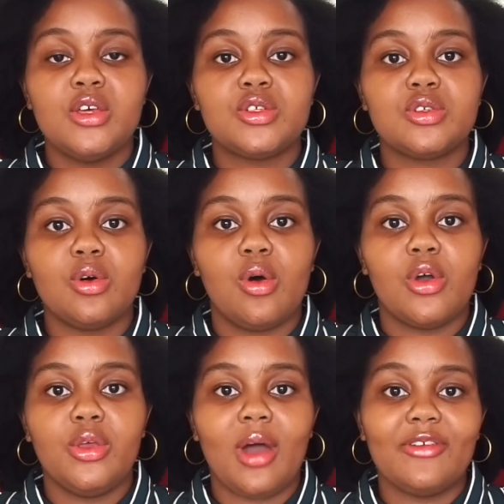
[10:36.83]
So
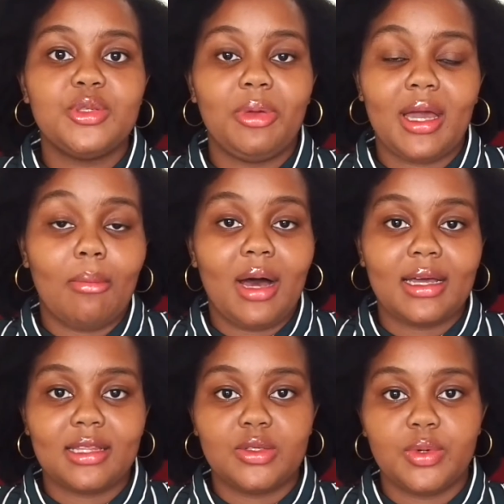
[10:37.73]
you have to pick a
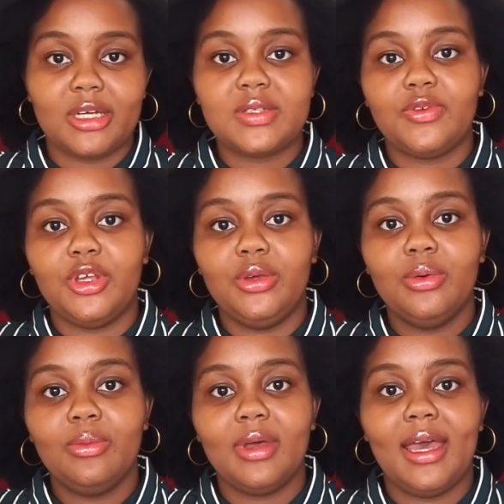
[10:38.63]
bank that works for
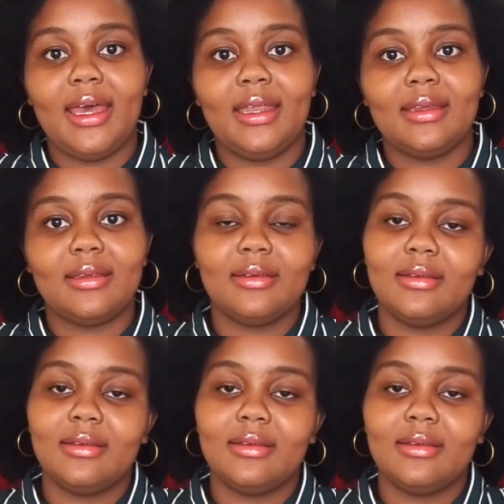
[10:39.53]
you and